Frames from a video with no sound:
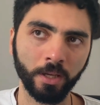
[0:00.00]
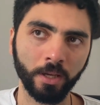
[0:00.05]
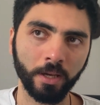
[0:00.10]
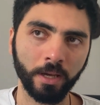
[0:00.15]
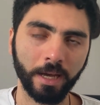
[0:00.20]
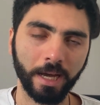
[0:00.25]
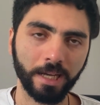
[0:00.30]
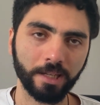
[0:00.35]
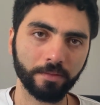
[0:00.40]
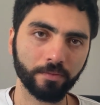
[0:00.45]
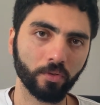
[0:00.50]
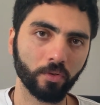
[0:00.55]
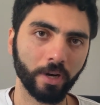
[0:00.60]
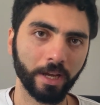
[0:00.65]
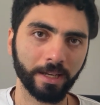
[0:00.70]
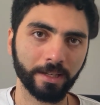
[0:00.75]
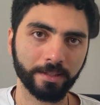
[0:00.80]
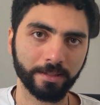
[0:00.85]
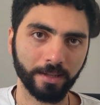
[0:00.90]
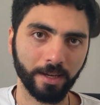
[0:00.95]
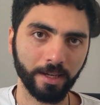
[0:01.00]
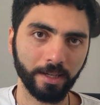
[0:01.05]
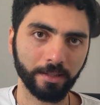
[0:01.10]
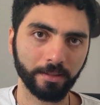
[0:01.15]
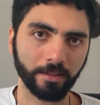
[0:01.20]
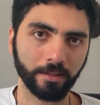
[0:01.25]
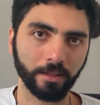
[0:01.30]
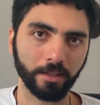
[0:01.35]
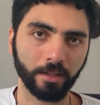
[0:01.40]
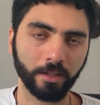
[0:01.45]
As for
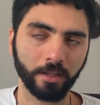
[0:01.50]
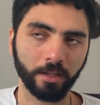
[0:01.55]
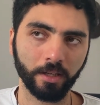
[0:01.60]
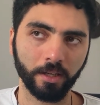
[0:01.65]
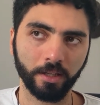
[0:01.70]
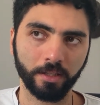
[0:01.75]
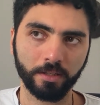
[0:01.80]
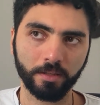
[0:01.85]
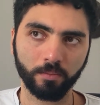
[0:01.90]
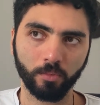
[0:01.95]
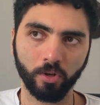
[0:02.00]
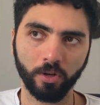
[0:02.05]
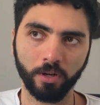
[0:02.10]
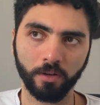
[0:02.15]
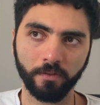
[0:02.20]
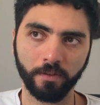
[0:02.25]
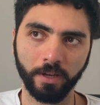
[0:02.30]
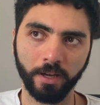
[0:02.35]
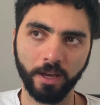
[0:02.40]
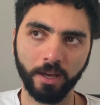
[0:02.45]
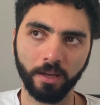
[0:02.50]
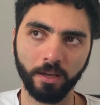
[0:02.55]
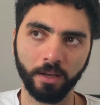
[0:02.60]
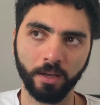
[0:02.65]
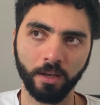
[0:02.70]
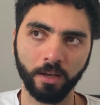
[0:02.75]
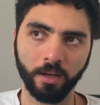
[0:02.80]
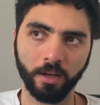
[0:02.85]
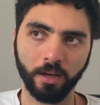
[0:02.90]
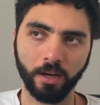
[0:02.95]
anxiety, it's more of a,
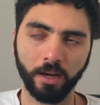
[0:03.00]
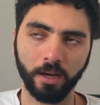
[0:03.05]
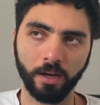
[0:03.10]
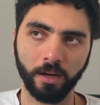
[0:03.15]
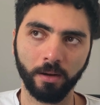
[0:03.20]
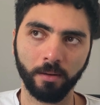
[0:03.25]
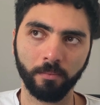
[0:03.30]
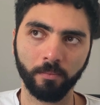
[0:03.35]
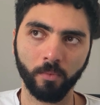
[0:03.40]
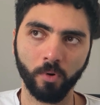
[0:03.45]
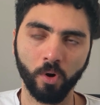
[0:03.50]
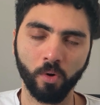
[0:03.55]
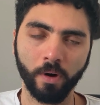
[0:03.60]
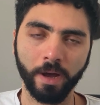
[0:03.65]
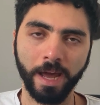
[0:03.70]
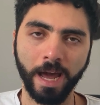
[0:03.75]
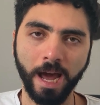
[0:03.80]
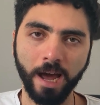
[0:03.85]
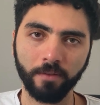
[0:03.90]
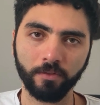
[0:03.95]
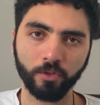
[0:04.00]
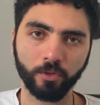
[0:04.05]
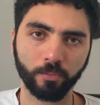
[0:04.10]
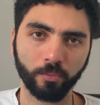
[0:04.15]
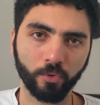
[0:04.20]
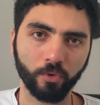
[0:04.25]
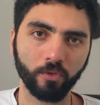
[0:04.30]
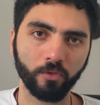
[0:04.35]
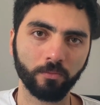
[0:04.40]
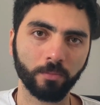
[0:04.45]
I have to
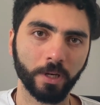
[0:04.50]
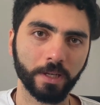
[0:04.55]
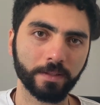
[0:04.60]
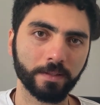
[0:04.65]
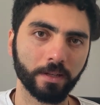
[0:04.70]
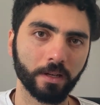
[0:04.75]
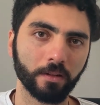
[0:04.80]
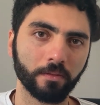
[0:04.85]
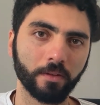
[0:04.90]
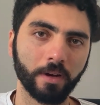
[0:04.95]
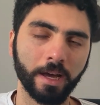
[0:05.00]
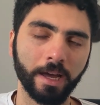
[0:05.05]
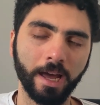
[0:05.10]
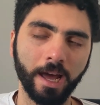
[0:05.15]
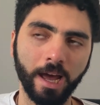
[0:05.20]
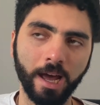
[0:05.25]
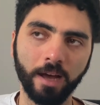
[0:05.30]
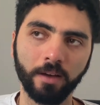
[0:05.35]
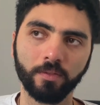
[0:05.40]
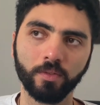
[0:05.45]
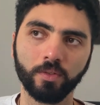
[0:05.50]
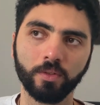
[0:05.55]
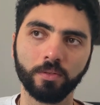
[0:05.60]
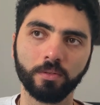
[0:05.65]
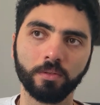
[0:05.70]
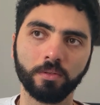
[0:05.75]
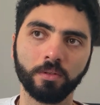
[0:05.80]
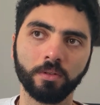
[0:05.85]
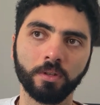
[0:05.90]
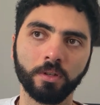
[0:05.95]
prove myself. I have
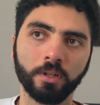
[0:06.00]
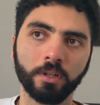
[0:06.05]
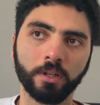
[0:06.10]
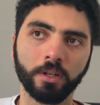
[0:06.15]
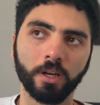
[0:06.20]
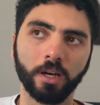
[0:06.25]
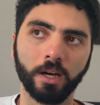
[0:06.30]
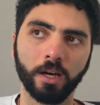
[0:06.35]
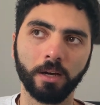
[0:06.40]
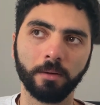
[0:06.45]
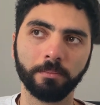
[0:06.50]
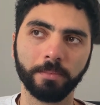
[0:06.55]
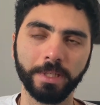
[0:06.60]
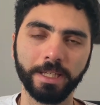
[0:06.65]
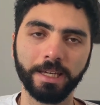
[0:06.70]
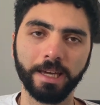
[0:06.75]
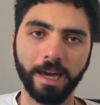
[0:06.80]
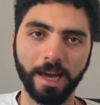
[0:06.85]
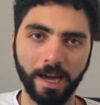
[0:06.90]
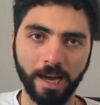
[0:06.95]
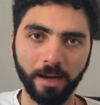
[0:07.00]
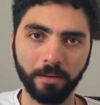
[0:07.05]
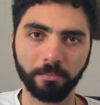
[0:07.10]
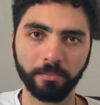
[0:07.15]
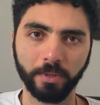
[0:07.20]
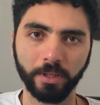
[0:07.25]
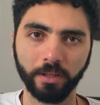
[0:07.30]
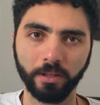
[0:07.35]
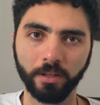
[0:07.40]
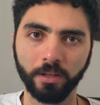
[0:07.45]
to be
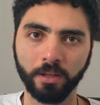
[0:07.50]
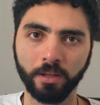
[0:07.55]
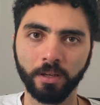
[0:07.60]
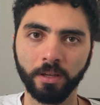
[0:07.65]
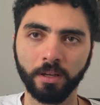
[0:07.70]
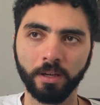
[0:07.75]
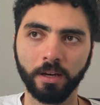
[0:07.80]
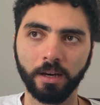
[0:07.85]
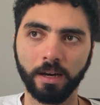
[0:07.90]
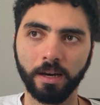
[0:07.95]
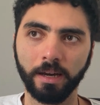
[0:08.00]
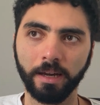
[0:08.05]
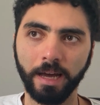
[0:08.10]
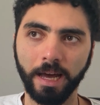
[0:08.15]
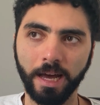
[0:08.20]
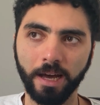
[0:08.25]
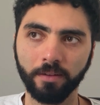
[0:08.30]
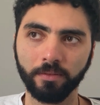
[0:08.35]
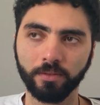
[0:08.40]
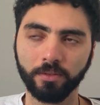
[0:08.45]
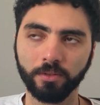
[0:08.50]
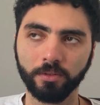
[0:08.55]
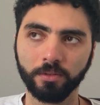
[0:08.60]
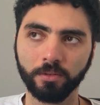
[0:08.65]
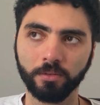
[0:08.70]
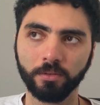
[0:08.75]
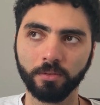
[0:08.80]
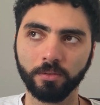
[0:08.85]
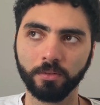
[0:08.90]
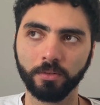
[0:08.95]
happy. I have
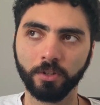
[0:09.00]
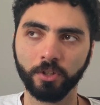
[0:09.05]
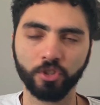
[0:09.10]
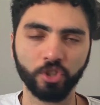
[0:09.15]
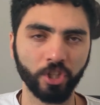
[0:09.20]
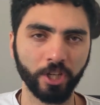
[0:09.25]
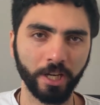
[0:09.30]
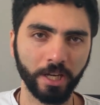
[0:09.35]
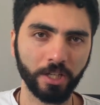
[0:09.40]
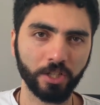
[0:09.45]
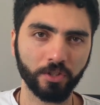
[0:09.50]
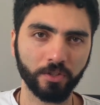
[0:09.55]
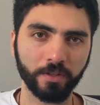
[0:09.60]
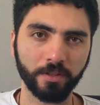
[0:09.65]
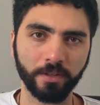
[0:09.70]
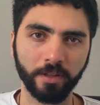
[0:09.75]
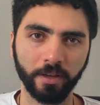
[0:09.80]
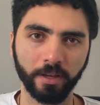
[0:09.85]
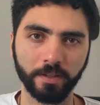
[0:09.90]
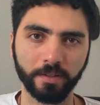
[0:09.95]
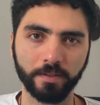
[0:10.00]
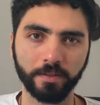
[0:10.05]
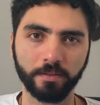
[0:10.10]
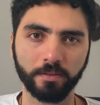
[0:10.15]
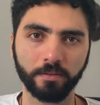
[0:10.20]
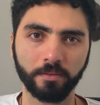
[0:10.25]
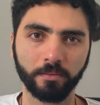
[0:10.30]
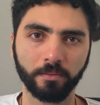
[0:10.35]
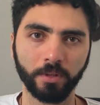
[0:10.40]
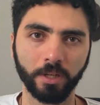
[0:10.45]
to change things,
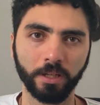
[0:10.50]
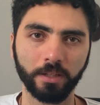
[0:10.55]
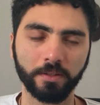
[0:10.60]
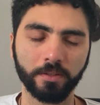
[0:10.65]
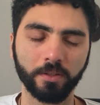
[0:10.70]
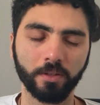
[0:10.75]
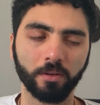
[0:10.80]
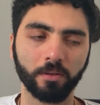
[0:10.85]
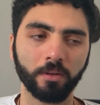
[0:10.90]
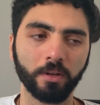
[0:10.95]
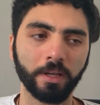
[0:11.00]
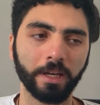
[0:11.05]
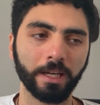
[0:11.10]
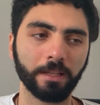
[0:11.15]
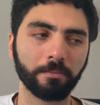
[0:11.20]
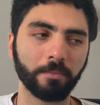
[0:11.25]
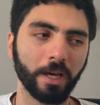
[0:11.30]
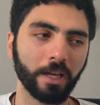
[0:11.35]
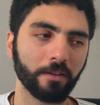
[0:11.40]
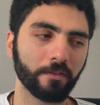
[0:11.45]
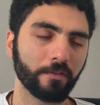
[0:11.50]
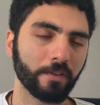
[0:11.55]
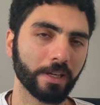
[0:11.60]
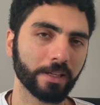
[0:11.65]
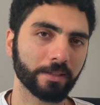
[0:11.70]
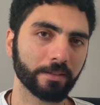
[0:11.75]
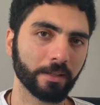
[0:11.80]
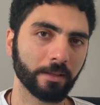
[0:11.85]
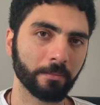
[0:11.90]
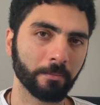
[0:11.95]
right? So it
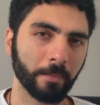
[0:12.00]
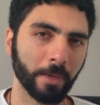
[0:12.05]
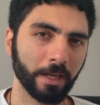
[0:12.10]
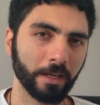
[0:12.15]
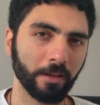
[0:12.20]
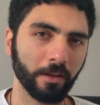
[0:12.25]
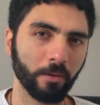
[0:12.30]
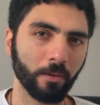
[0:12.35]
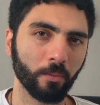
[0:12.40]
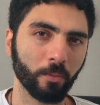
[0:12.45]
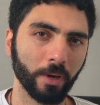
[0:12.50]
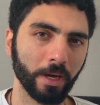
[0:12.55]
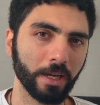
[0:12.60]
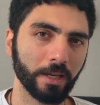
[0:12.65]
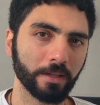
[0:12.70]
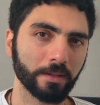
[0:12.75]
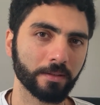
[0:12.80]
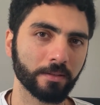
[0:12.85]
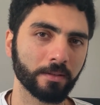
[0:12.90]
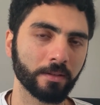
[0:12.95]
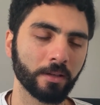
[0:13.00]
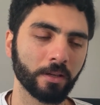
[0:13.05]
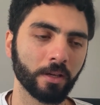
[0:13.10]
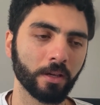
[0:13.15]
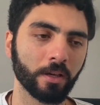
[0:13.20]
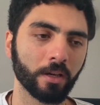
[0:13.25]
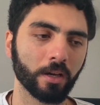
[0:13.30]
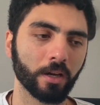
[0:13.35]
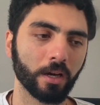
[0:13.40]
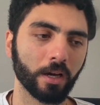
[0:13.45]
manifests in many ways.
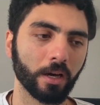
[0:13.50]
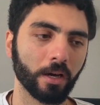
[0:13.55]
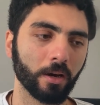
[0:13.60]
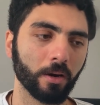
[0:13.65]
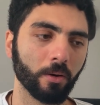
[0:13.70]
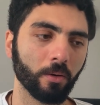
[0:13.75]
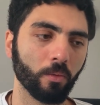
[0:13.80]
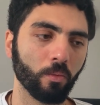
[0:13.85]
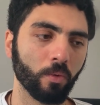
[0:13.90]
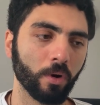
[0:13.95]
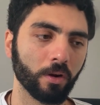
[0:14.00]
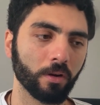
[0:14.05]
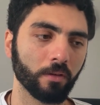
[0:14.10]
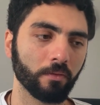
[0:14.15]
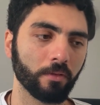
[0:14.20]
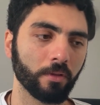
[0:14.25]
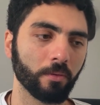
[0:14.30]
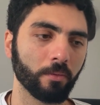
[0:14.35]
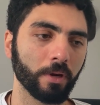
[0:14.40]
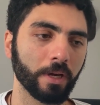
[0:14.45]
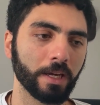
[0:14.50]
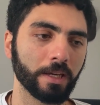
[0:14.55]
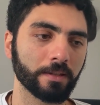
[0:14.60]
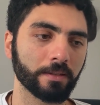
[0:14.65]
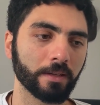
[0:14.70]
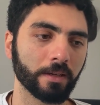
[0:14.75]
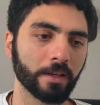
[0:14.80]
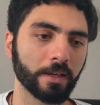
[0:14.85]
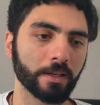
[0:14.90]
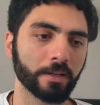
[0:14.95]
One of the ways
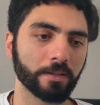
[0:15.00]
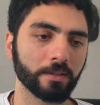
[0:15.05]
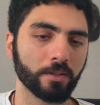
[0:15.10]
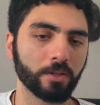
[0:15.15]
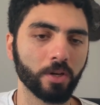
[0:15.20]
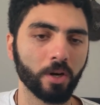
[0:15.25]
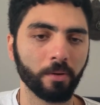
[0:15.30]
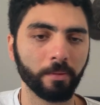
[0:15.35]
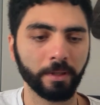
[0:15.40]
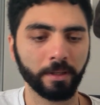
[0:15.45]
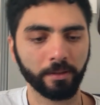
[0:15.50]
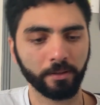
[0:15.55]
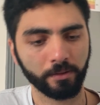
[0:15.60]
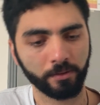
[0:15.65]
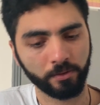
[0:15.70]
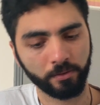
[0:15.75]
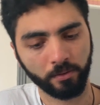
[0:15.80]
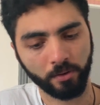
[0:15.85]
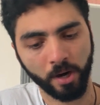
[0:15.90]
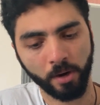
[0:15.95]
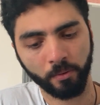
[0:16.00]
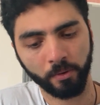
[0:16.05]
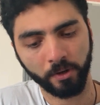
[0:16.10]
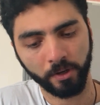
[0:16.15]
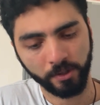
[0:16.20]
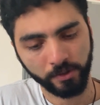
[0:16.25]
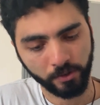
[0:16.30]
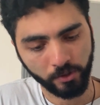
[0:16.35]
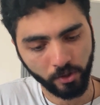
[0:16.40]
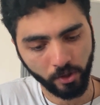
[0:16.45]
is going to our
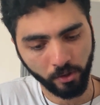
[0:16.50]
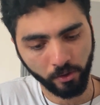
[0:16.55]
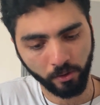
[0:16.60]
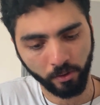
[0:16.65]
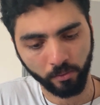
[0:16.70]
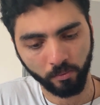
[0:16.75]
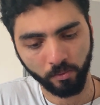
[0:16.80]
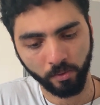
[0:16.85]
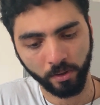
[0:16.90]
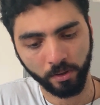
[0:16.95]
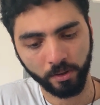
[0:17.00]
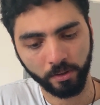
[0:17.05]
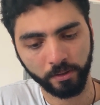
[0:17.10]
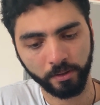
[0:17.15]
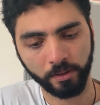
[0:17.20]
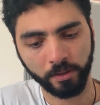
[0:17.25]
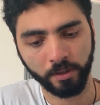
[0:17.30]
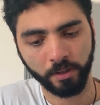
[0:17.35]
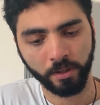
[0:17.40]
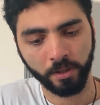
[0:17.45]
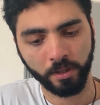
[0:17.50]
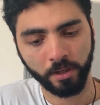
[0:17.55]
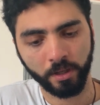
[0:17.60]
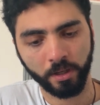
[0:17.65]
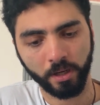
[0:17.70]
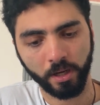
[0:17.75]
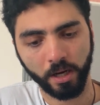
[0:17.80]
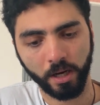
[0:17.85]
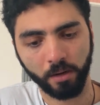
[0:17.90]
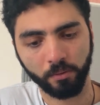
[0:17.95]
internal world,
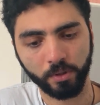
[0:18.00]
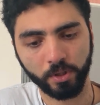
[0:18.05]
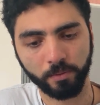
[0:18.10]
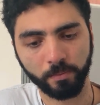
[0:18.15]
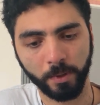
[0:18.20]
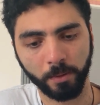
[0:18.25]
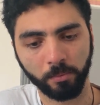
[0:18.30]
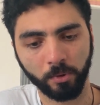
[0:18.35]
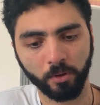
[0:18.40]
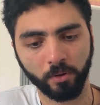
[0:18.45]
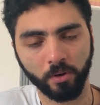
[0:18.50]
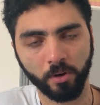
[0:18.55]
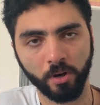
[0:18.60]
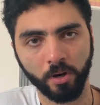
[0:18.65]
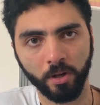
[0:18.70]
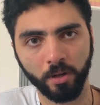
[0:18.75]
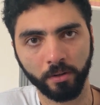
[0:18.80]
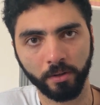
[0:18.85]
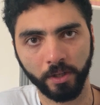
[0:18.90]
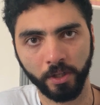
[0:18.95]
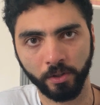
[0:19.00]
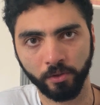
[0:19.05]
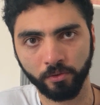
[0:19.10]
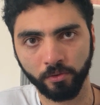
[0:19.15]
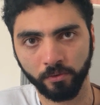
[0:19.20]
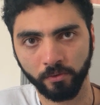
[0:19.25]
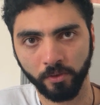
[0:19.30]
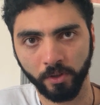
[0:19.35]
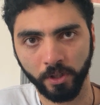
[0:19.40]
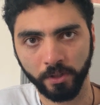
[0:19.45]
which people call
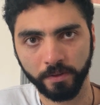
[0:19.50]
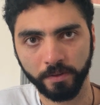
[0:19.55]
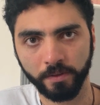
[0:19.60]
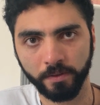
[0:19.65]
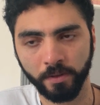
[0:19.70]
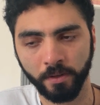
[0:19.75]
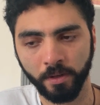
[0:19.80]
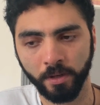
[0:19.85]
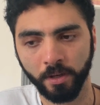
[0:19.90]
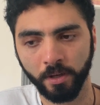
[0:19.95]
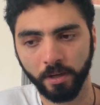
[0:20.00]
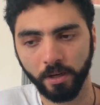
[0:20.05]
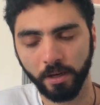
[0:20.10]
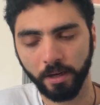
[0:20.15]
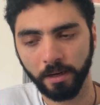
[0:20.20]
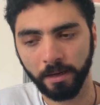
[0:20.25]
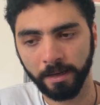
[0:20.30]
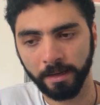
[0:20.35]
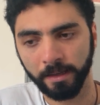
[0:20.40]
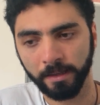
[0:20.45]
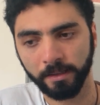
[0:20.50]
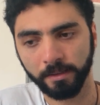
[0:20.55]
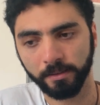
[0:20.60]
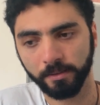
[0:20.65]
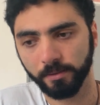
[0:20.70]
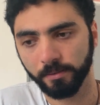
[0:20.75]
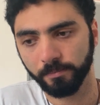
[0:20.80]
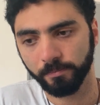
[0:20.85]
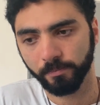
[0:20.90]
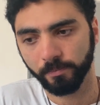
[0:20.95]
introverts. And
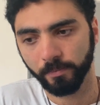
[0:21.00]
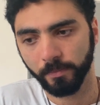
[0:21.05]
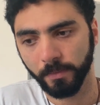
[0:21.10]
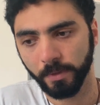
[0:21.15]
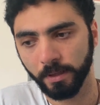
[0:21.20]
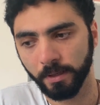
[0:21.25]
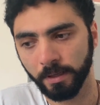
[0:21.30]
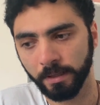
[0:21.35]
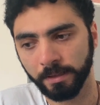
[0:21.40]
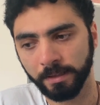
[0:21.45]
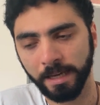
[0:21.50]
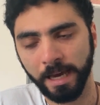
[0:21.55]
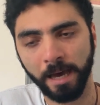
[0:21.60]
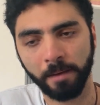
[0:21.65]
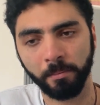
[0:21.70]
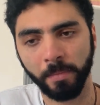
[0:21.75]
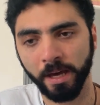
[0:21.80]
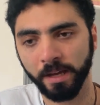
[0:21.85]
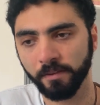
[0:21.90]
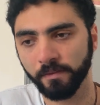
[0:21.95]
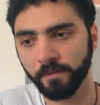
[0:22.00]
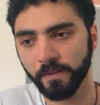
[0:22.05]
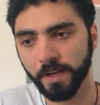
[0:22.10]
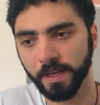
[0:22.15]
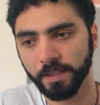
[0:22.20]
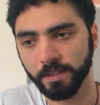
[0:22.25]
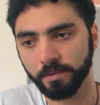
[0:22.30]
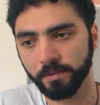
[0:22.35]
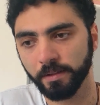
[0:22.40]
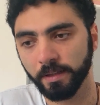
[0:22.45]
it can
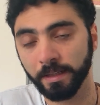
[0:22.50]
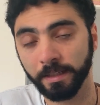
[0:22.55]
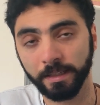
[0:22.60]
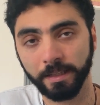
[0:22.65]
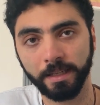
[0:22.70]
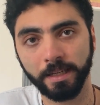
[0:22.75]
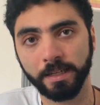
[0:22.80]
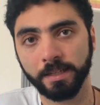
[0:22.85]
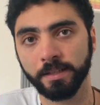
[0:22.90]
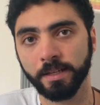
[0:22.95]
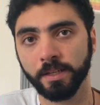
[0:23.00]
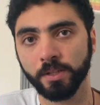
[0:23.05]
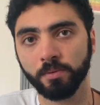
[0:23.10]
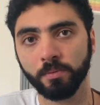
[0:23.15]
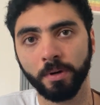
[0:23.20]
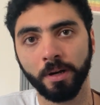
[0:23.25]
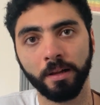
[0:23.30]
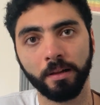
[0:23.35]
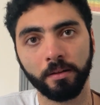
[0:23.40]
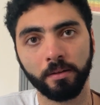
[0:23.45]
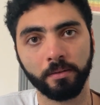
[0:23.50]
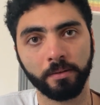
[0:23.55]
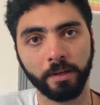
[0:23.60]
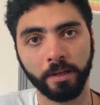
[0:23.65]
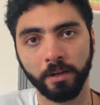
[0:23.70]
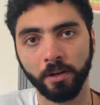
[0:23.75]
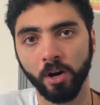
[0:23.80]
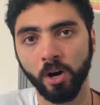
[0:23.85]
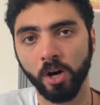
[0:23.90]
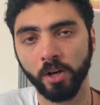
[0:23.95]
manifest in kids as well, in
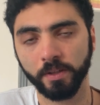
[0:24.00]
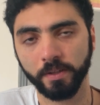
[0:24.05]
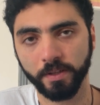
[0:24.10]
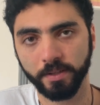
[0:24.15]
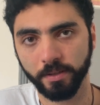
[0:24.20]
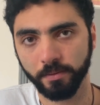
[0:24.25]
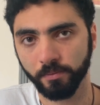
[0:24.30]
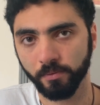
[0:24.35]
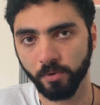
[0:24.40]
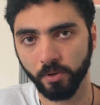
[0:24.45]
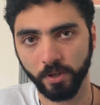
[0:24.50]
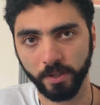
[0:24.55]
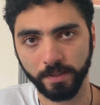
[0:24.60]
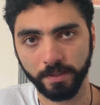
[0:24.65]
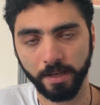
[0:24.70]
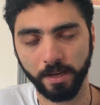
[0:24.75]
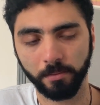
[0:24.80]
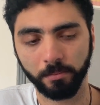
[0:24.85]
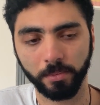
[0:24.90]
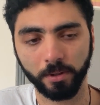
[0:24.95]
autism, for example.